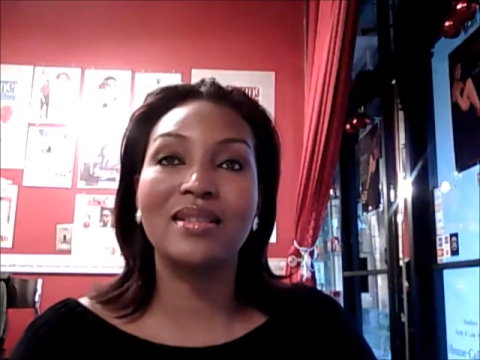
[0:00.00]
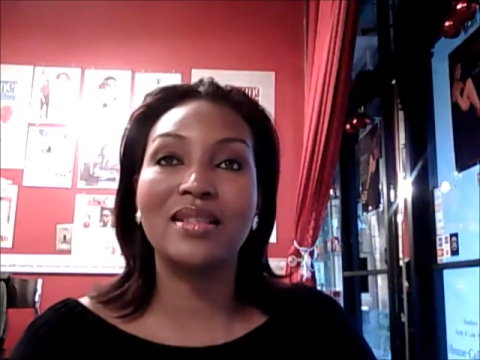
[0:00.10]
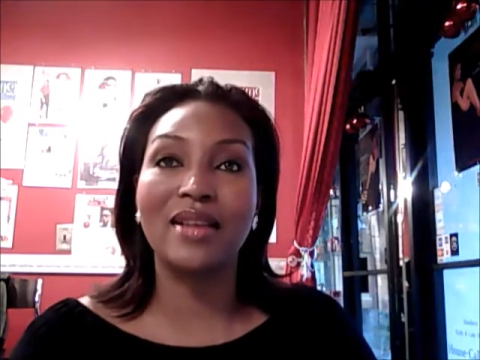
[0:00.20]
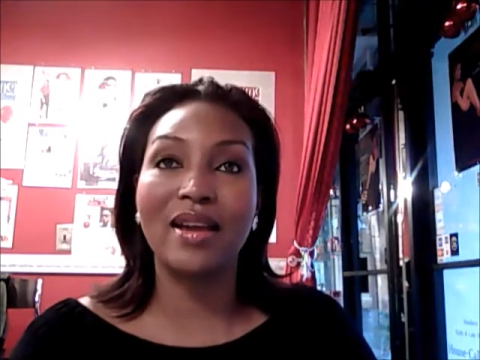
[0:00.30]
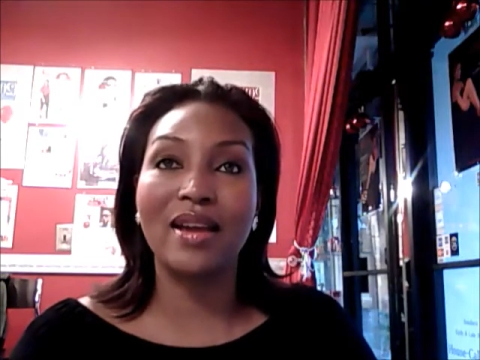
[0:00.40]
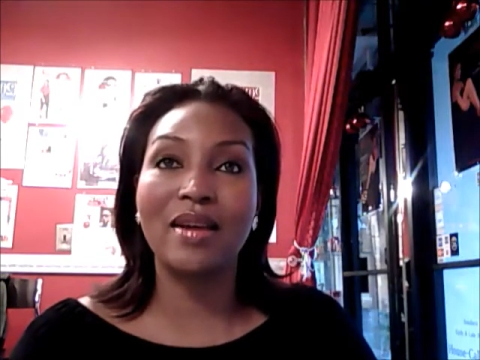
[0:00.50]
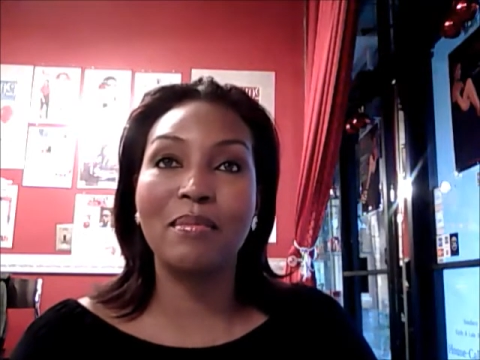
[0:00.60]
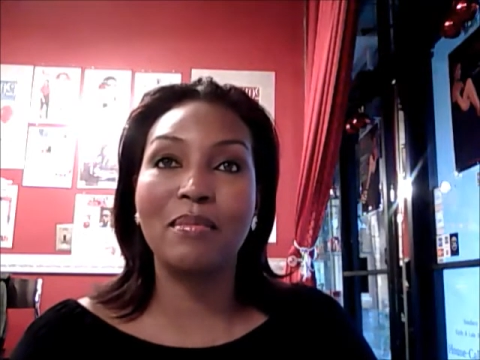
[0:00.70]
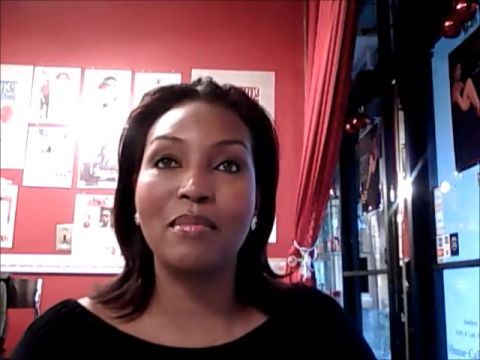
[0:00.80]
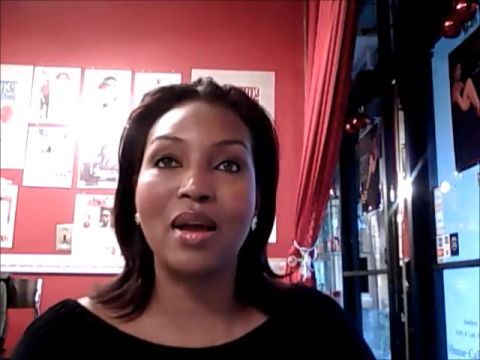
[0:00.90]
Today,
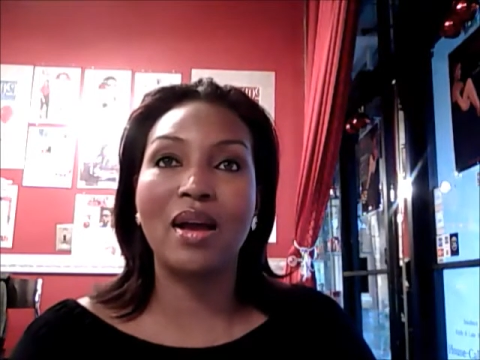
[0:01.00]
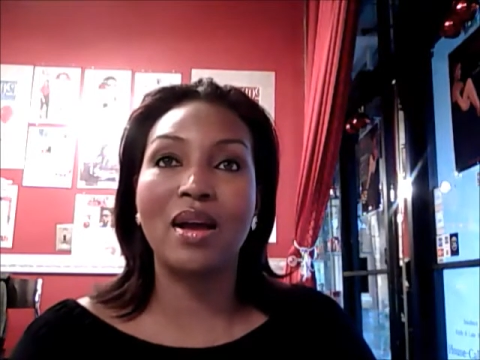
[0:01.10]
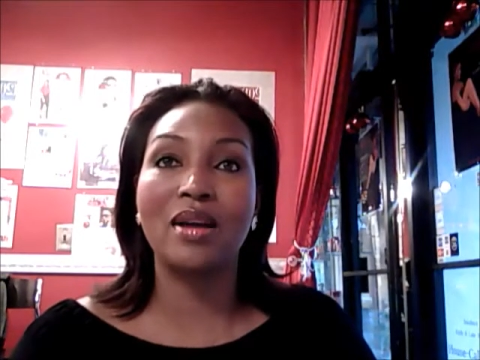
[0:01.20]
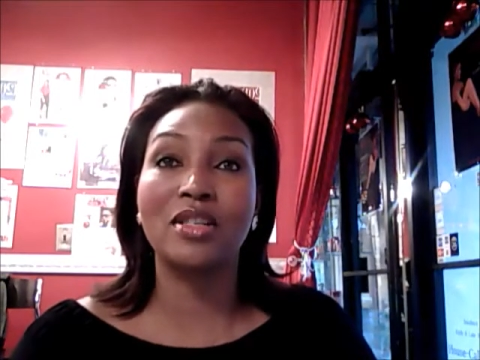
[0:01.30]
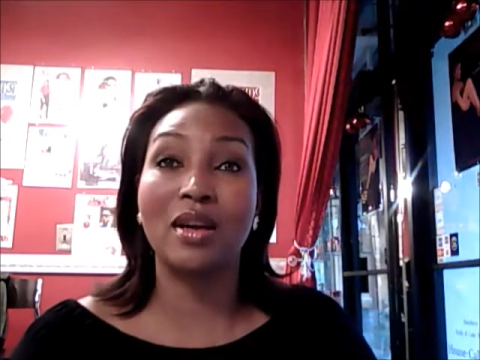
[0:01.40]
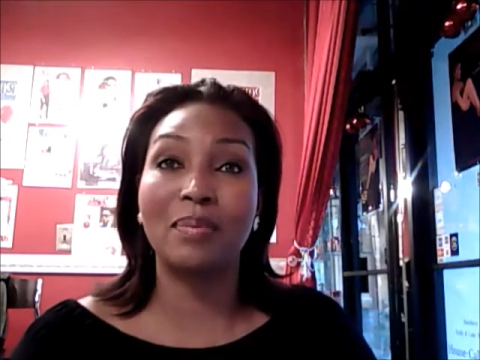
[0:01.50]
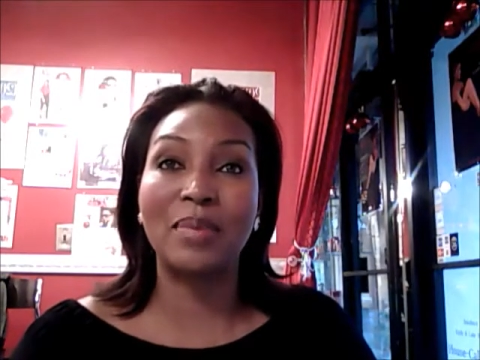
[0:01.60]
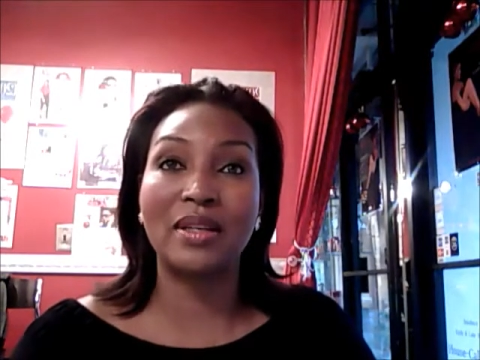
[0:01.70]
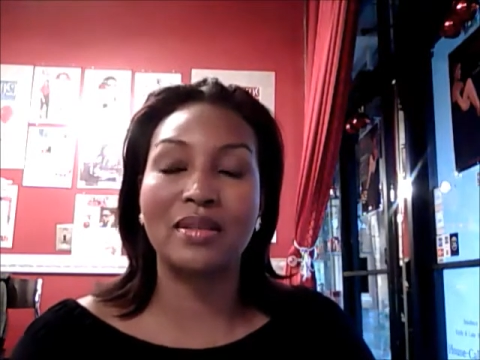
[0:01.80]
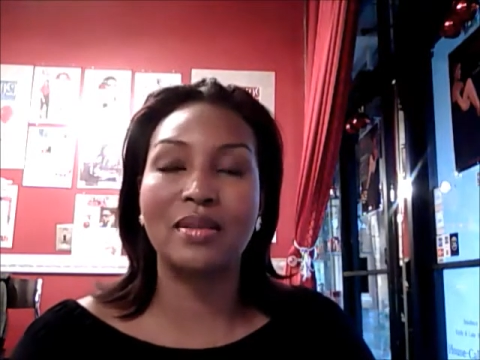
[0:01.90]
our
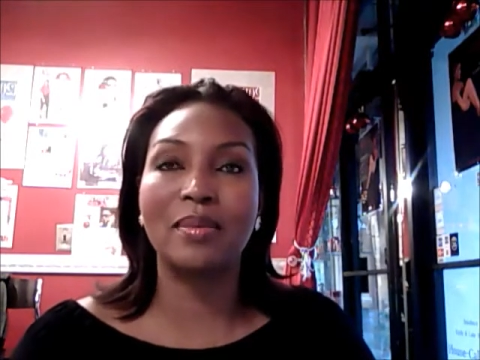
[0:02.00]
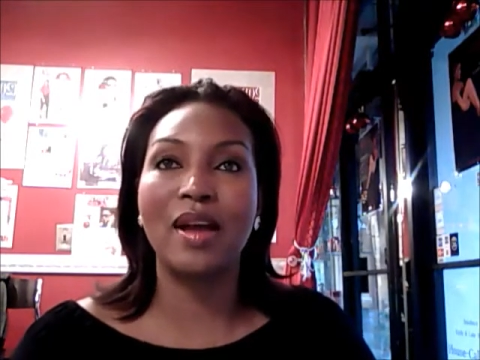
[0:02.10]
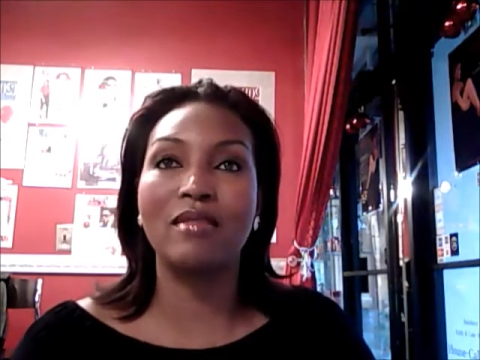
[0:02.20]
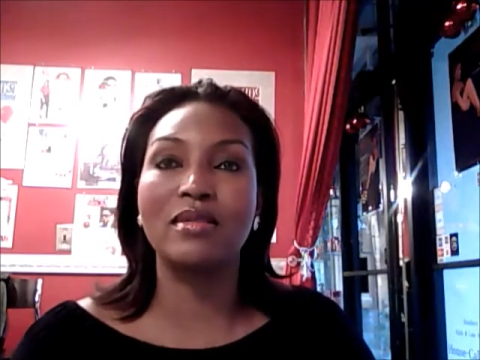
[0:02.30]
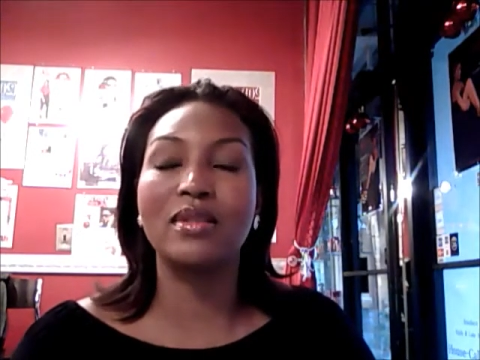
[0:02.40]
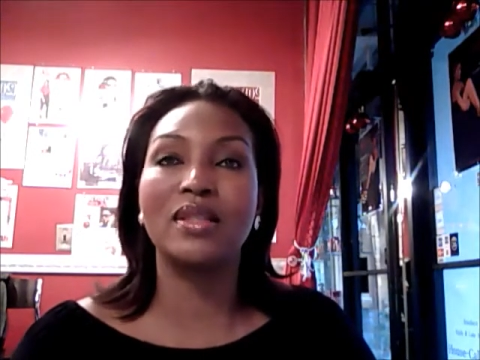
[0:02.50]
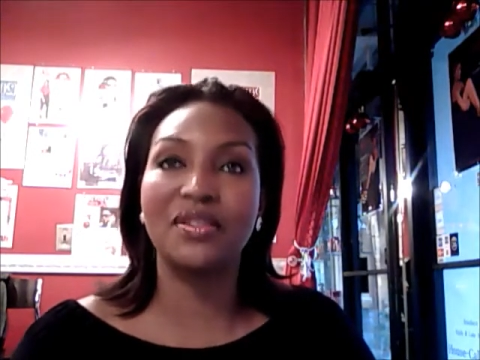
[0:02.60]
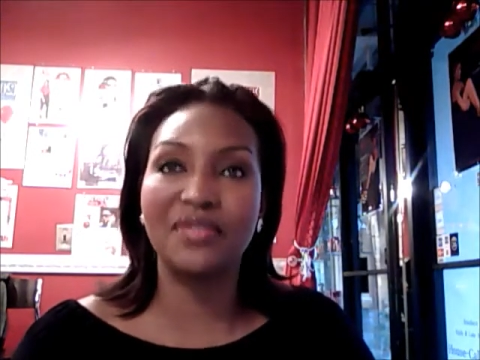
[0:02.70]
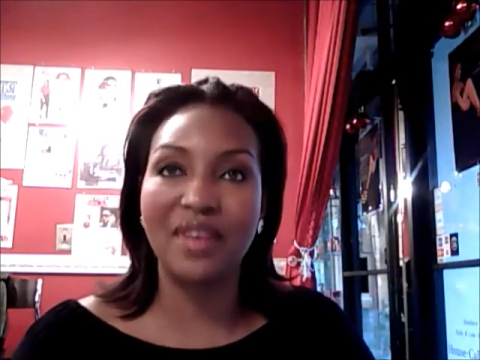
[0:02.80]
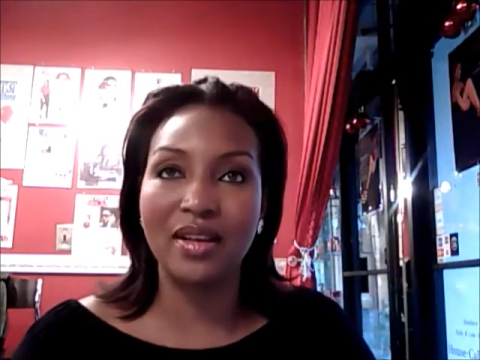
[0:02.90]
topic is about
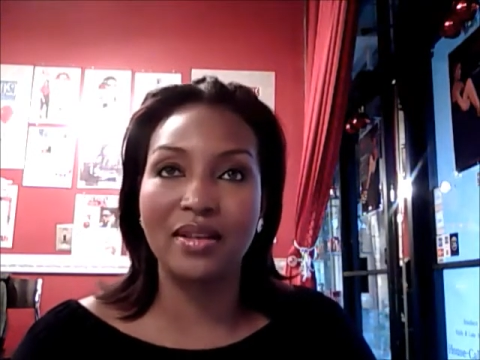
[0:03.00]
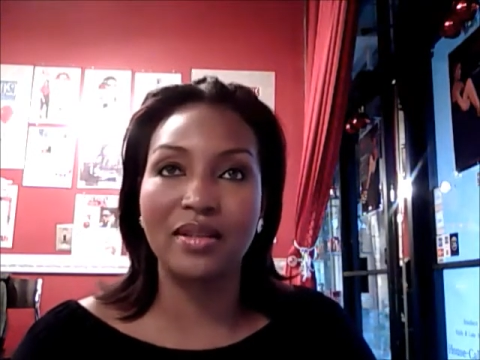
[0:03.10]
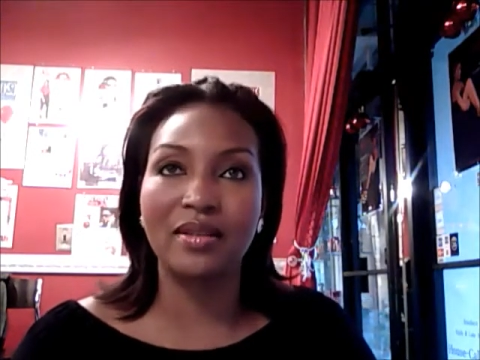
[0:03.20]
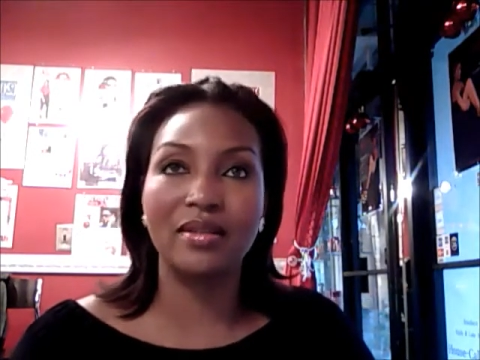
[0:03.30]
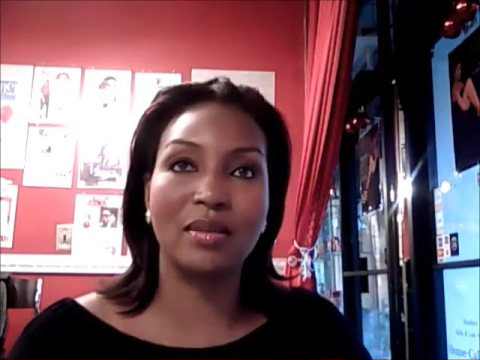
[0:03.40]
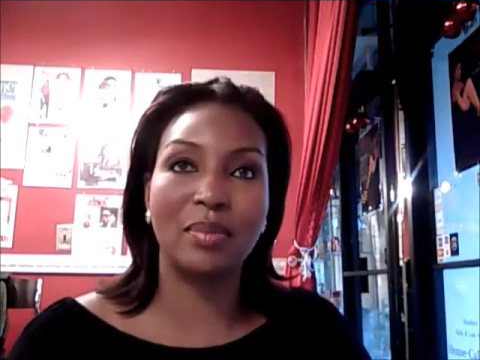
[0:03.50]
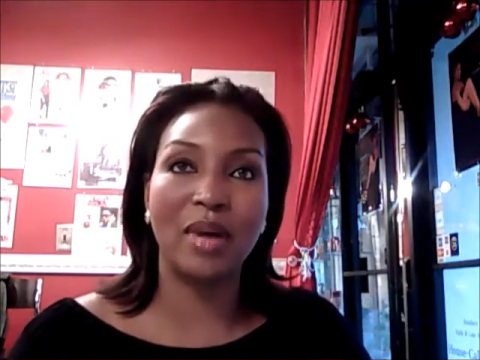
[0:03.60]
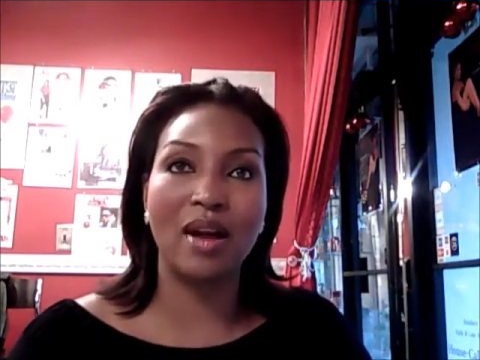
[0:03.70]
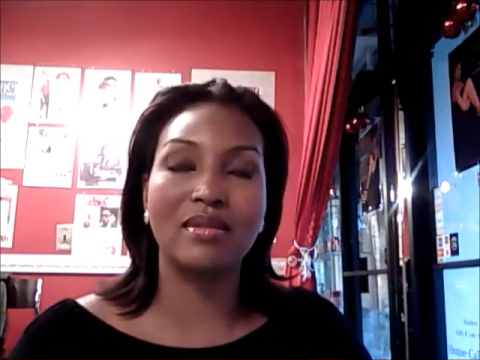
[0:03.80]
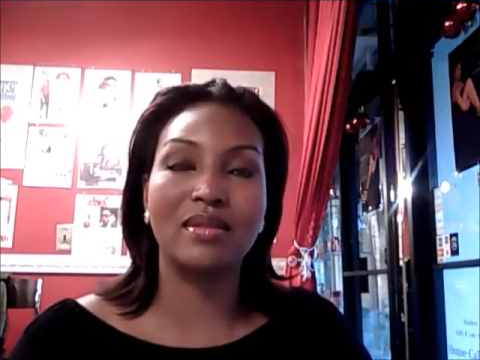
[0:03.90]
defining the
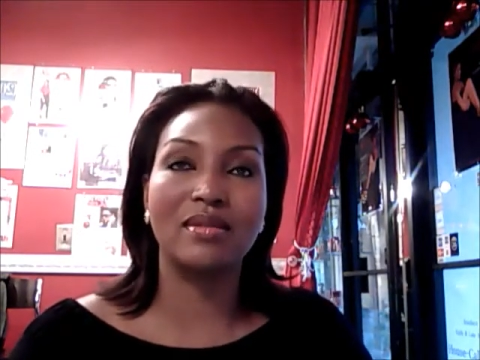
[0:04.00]
brows.